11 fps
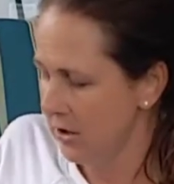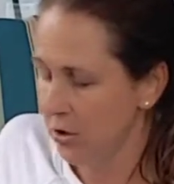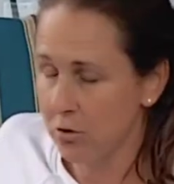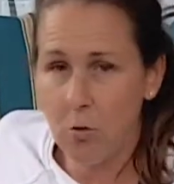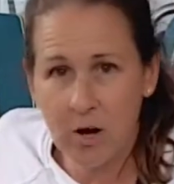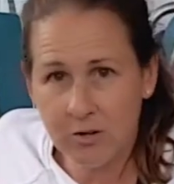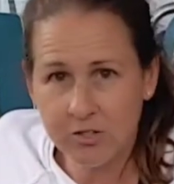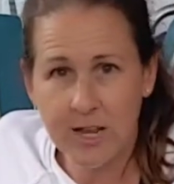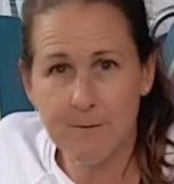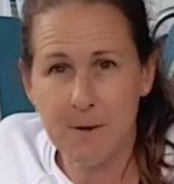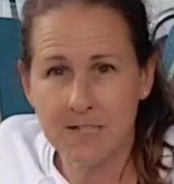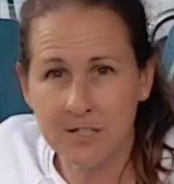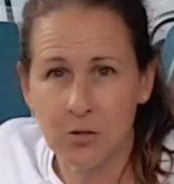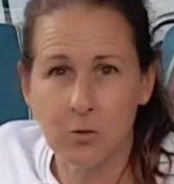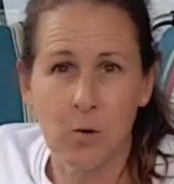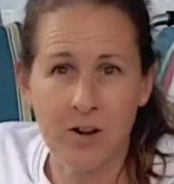your quadricep
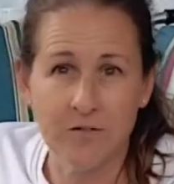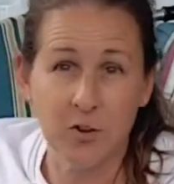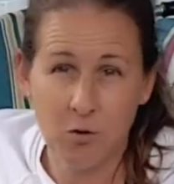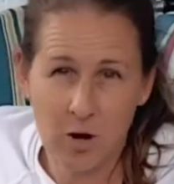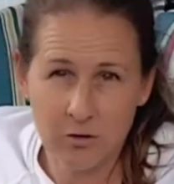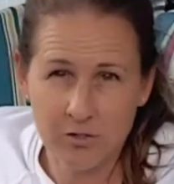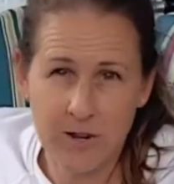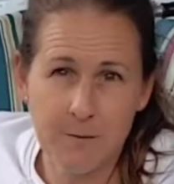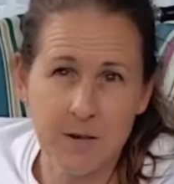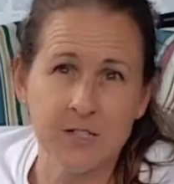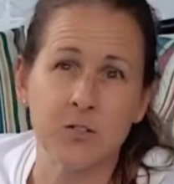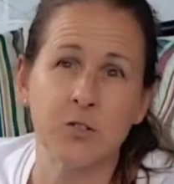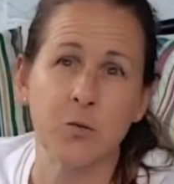muscle, one of your quadricep muscles